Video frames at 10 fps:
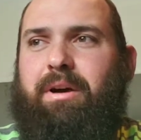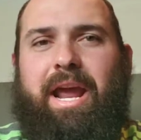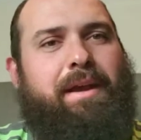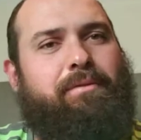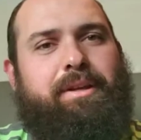
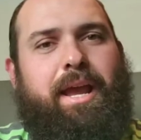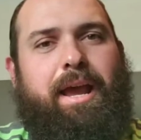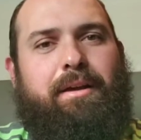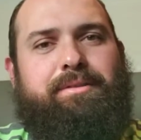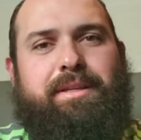But every
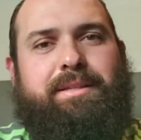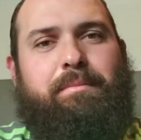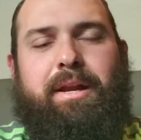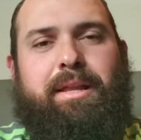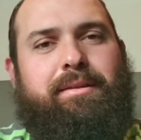day I'll see
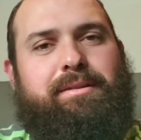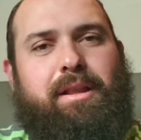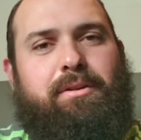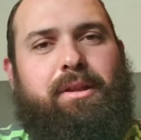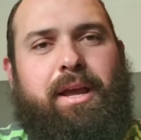somebody in the
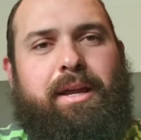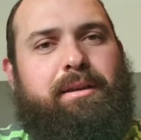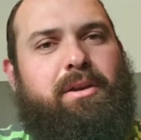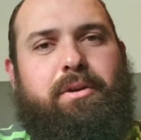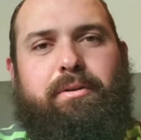slow
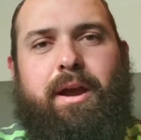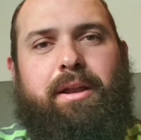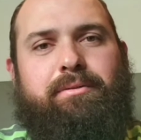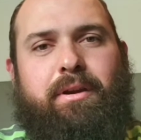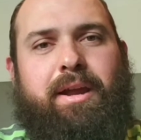lane
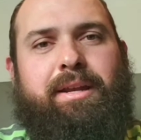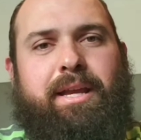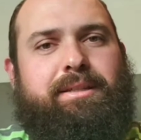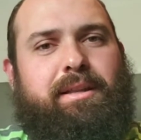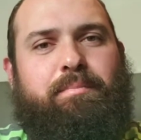riding right
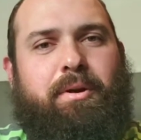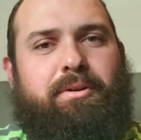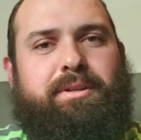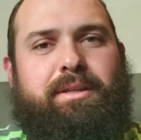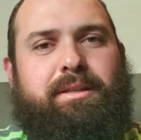next to the
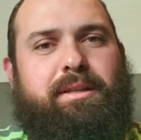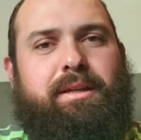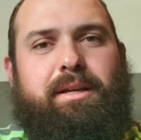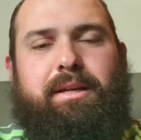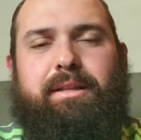
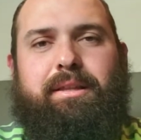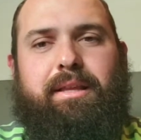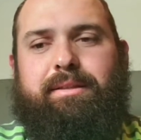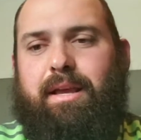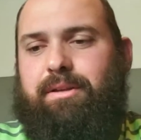person
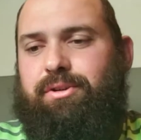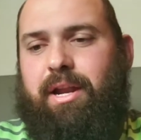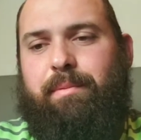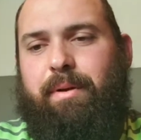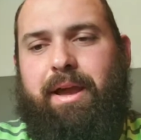that's uh,
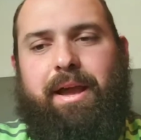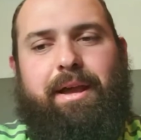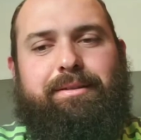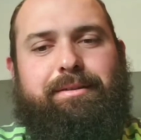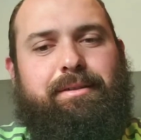trying to
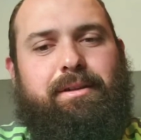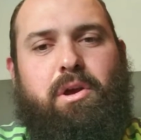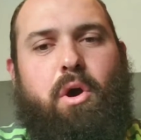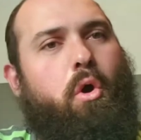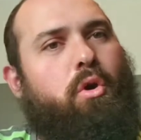pass.
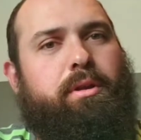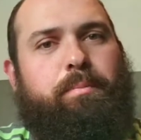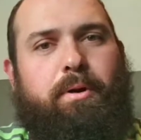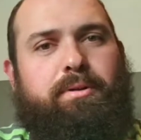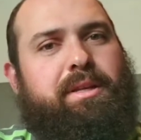Or
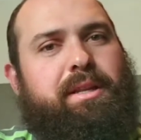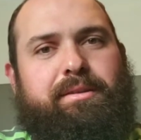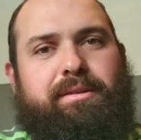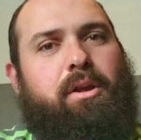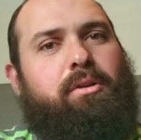the person in
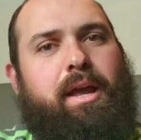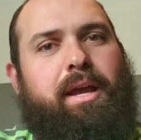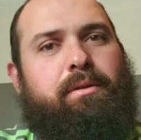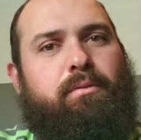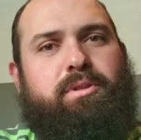the slow
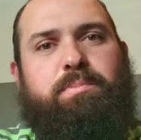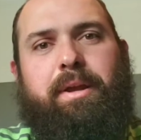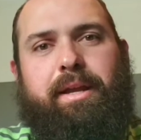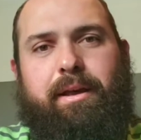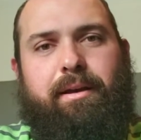lane will
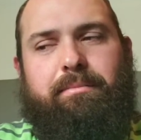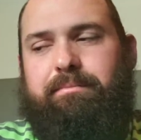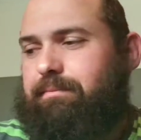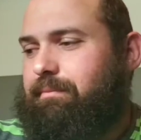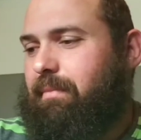speed up.
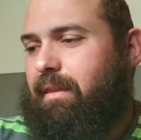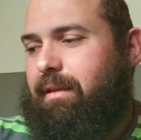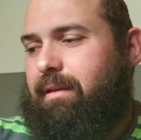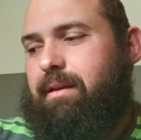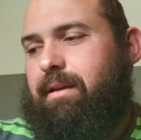
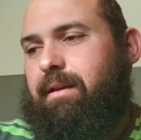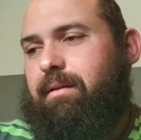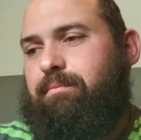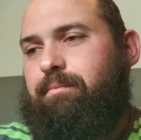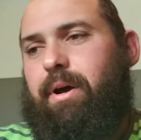
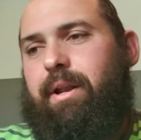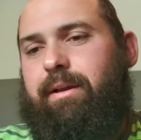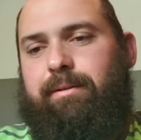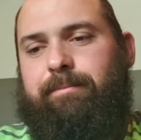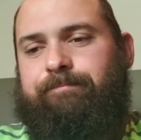But
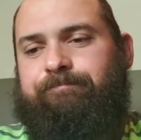uh,